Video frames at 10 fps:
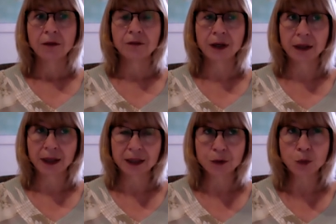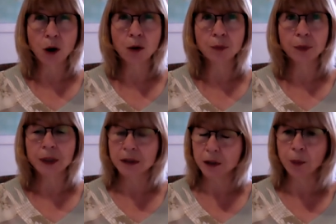Feeling it's wrong
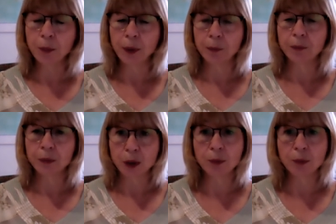because so